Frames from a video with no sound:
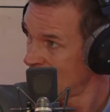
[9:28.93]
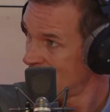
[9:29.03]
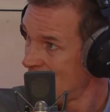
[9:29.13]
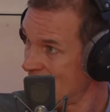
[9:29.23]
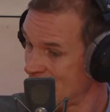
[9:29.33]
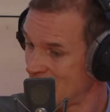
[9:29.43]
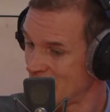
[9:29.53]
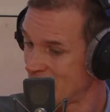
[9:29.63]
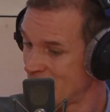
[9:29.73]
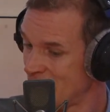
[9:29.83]
and
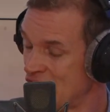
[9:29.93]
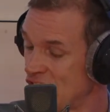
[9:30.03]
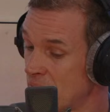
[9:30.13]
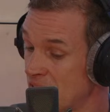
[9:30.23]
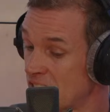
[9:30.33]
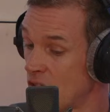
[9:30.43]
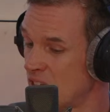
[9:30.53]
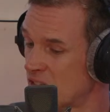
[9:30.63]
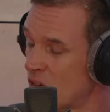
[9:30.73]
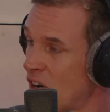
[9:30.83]
Xi Jinping's government has
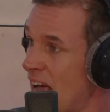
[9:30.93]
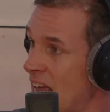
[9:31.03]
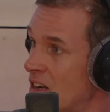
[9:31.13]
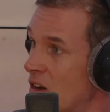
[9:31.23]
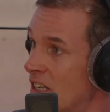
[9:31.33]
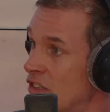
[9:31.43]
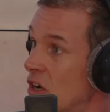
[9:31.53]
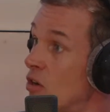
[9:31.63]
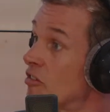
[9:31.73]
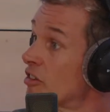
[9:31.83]
sort of got a handle on it,
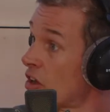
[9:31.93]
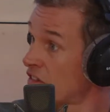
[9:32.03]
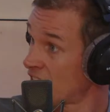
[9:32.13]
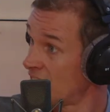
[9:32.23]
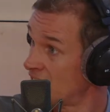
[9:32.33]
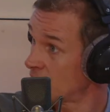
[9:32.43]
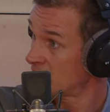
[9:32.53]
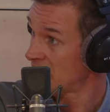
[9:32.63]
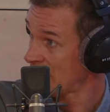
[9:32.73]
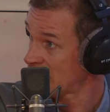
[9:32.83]
Jolo's lost his
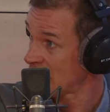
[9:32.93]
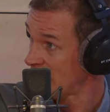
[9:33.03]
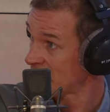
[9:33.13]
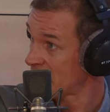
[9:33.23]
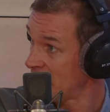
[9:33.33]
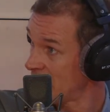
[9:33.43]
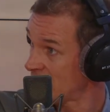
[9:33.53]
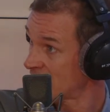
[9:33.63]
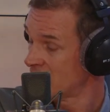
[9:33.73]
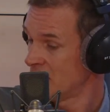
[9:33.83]
protection, hasn't he? And that
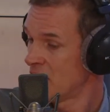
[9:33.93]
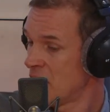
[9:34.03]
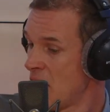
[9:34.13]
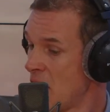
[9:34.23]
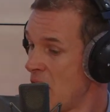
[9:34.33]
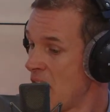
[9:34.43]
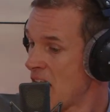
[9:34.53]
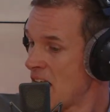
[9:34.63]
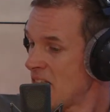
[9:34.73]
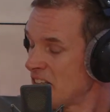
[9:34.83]

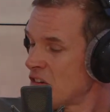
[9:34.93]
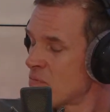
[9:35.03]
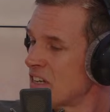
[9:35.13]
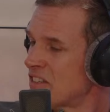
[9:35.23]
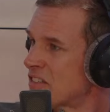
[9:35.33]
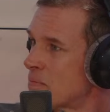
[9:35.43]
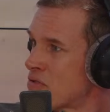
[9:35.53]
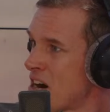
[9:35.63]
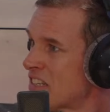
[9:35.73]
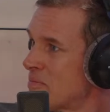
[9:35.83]
sort of brings us to
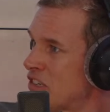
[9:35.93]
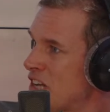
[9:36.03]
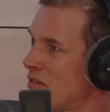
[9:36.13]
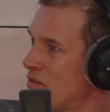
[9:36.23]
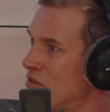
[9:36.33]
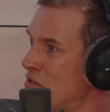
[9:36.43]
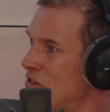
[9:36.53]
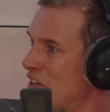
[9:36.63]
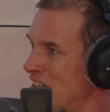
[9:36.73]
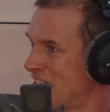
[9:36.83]
Pras Michel of the
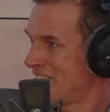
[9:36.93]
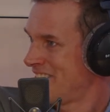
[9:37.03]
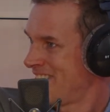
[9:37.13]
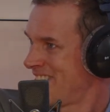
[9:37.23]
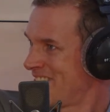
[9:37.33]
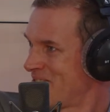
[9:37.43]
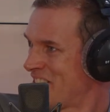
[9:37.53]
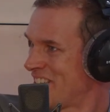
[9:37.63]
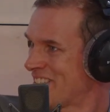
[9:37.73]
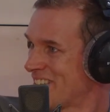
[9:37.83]
Fujis, which
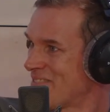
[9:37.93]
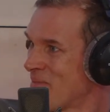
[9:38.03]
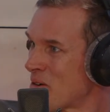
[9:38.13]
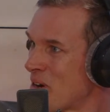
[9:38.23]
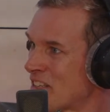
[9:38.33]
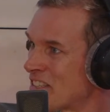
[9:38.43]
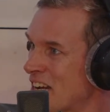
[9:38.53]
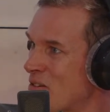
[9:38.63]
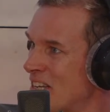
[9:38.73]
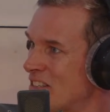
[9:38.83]
is my way to
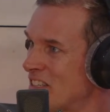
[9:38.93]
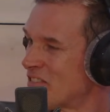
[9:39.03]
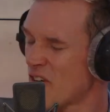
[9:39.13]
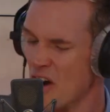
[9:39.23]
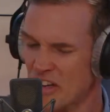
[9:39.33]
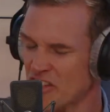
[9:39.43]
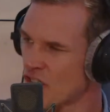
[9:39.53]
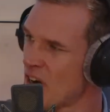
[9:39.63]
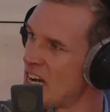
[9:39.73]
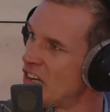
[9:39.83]
segue to this very
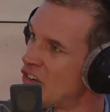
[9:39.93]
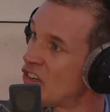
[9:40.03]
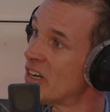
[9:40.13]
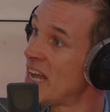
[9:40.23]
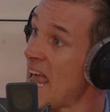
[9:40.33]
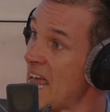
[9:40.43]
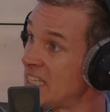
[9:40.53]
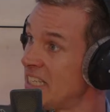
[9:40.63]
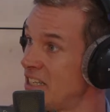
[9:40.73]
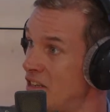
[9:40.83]
strange
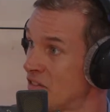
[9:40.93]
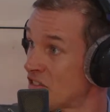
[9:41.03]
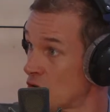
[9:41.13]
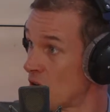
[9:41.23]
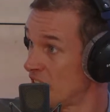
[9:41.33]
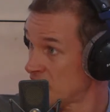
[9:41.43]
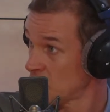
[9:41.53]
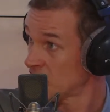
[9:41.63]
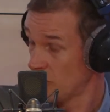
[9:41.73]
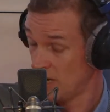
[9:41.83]
eddy of a story that's
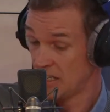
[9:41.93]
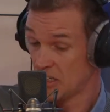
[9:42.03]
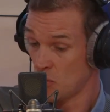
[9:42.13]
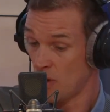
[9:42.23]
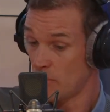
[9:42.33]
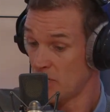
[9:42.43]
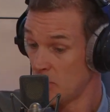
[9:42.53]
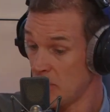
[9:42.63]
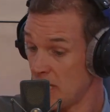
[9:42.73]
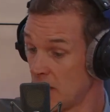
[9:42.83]
also related to
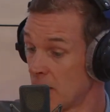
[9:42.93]
1MDB.